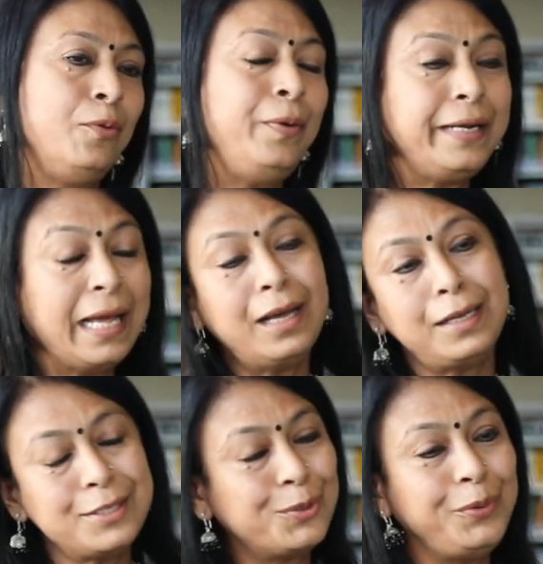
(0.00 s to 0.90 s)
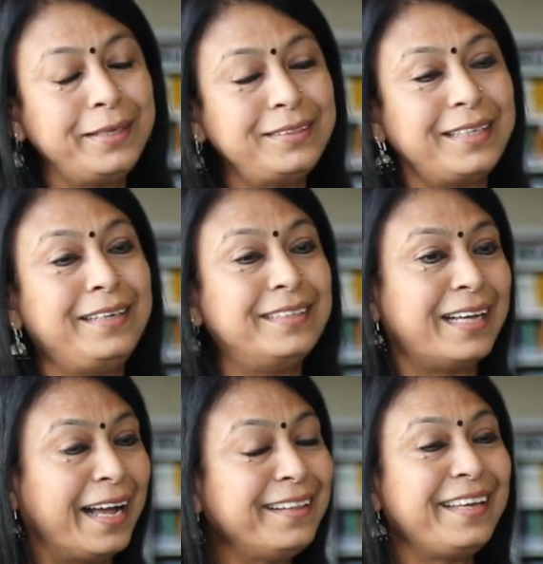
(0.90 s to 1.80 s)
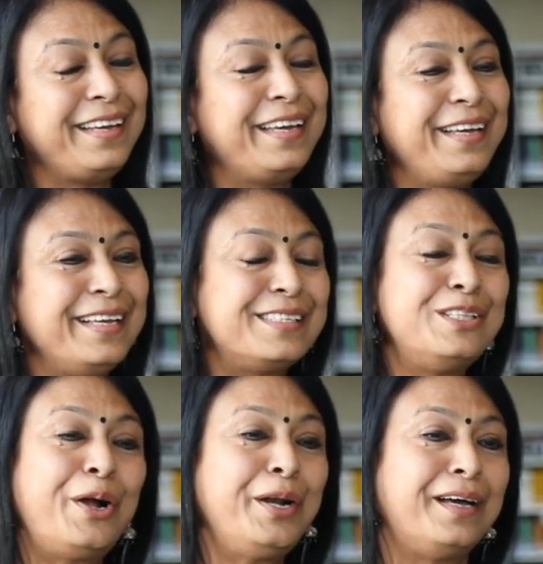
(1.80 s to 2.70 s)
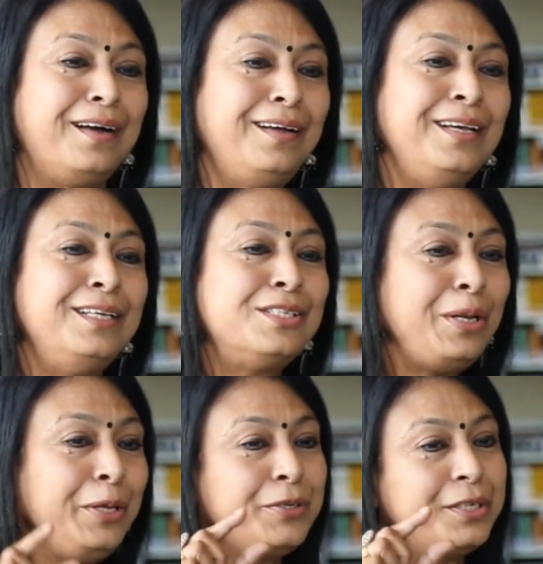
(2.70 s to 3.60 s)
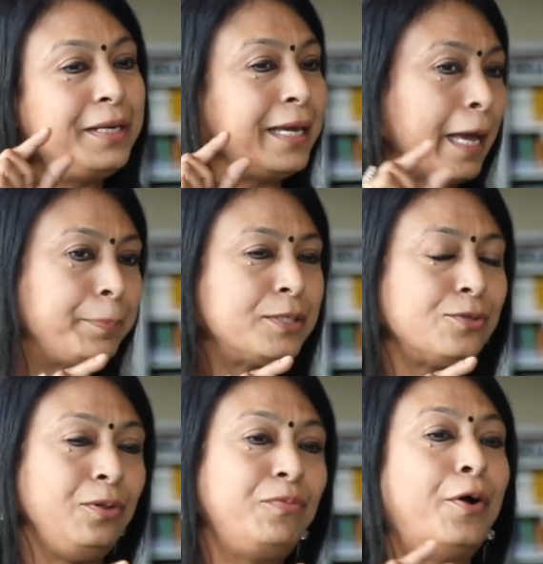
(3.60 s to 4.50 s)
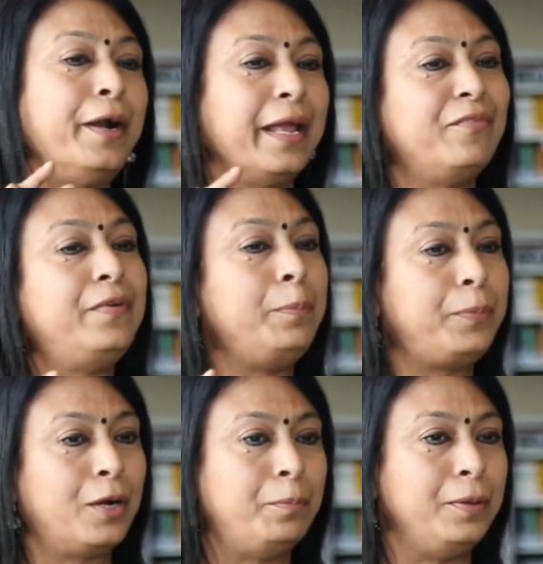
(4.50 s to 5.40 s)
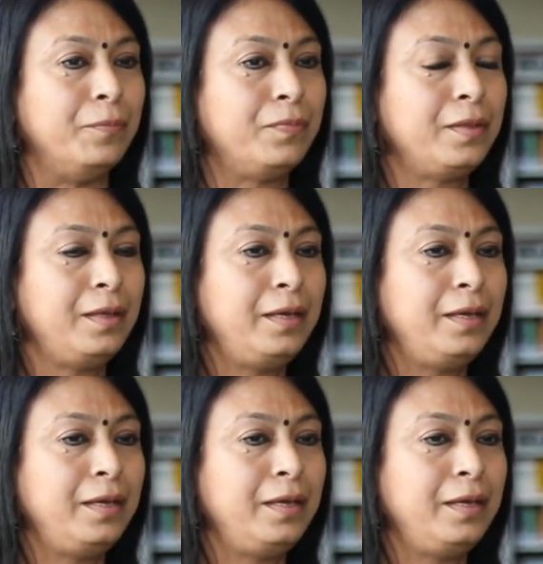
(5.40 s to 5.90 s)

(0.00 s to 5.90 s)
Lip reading: We tell our students that design thinking is not a solution capsule for every problem.